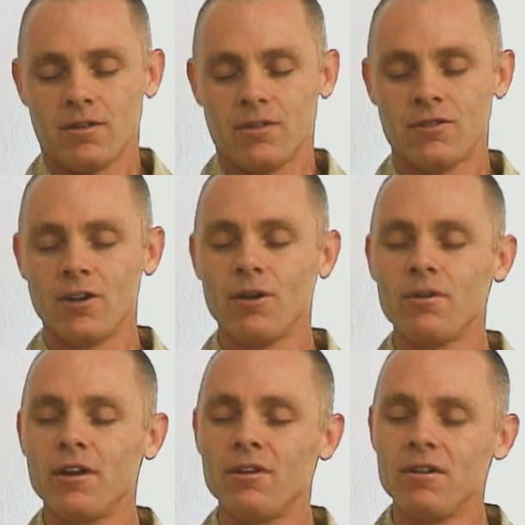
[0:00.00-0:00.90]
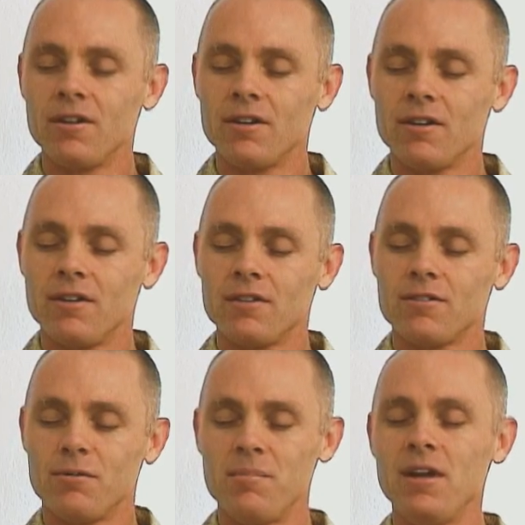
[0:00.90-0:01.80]
So
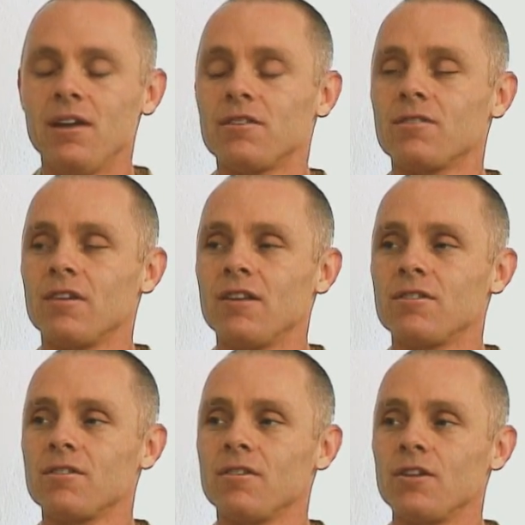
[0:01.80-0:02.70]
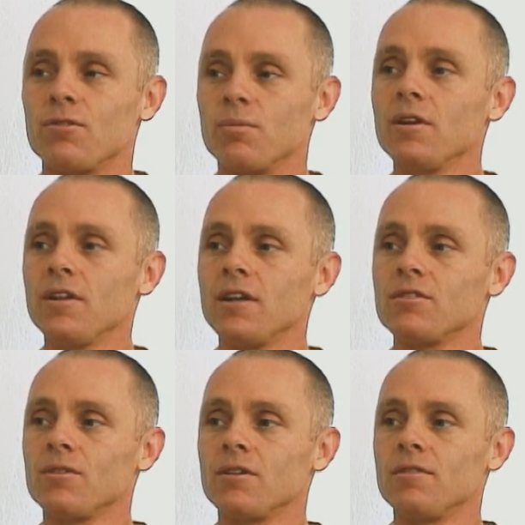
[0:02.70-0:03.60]
to me, it's really
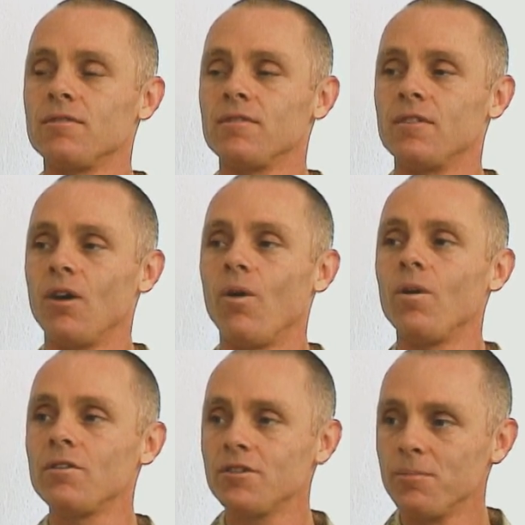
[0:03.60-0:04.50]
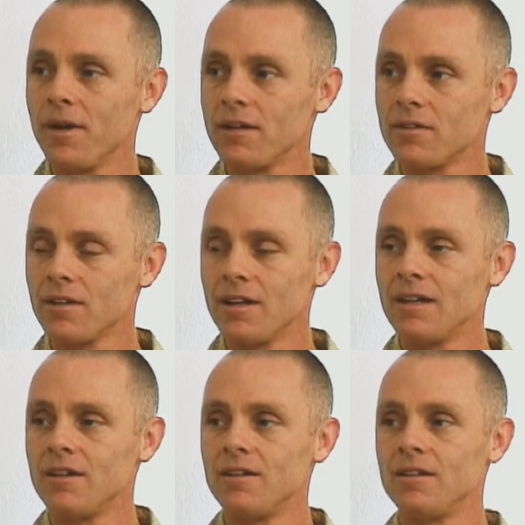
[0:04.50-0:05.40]
sort of the ultimate
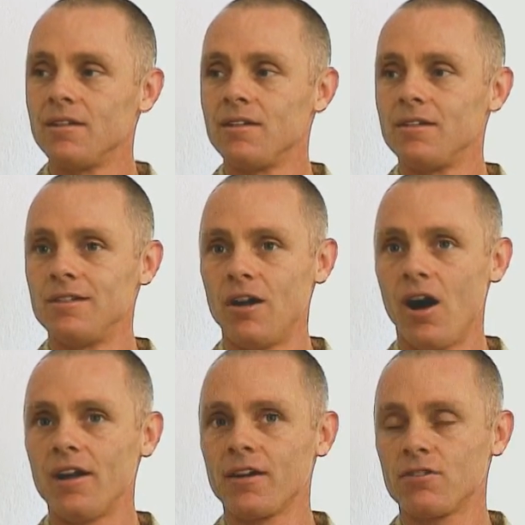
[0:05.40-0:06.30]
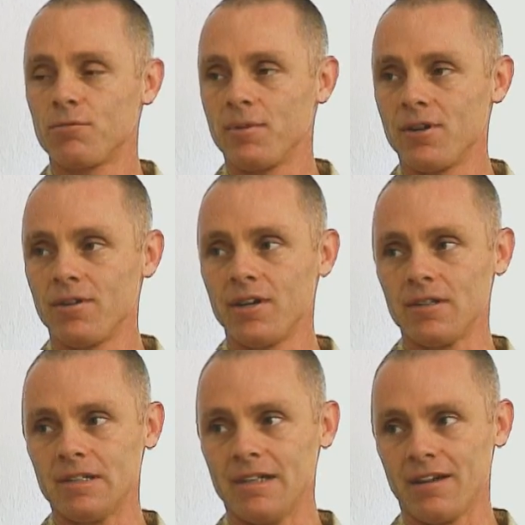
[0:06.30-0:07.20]

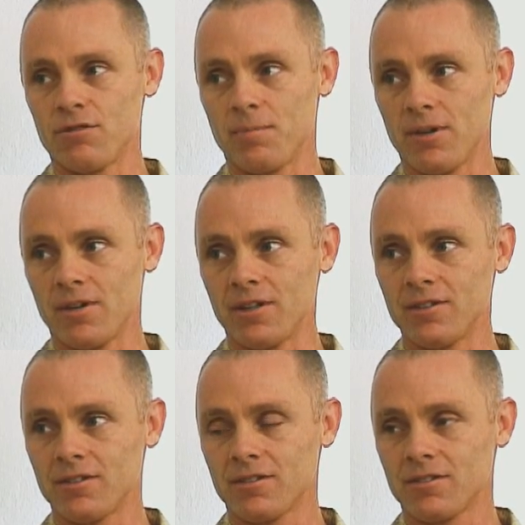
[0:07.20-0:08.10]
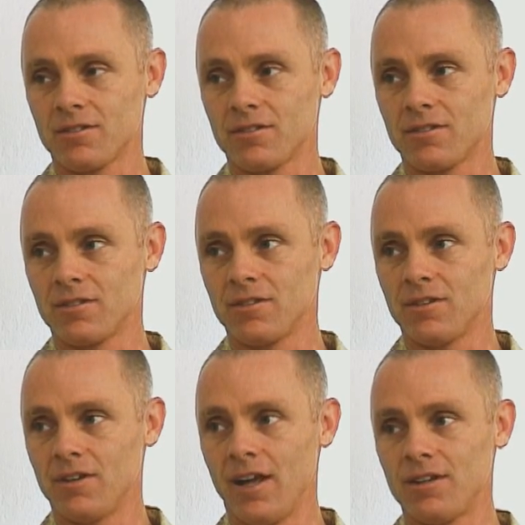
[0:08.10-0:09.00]
non-experience experience.
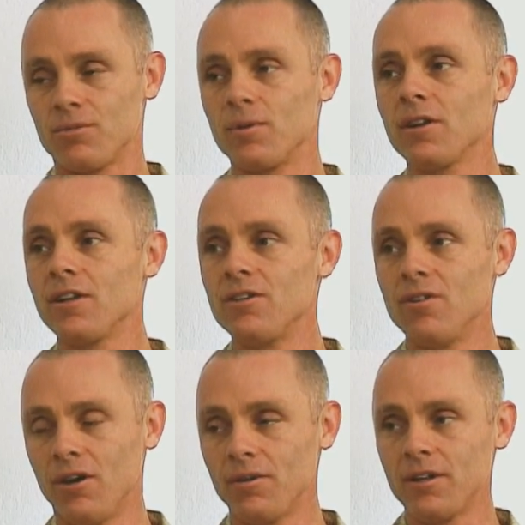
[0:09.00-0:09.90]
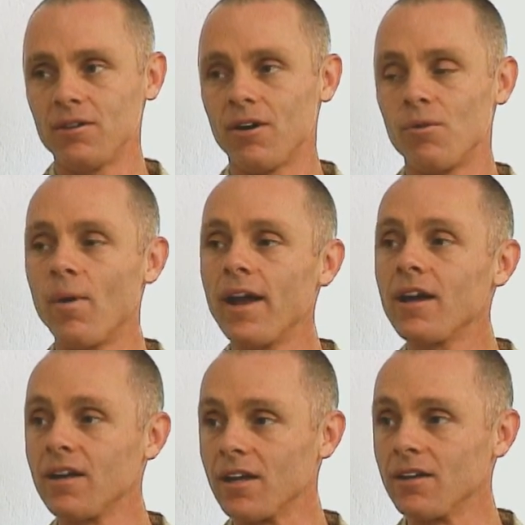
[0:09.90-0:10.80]
It's really knowing,
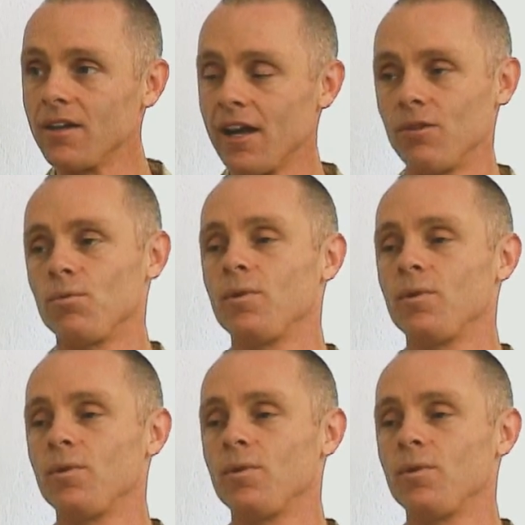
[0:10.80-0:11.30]
awakening, and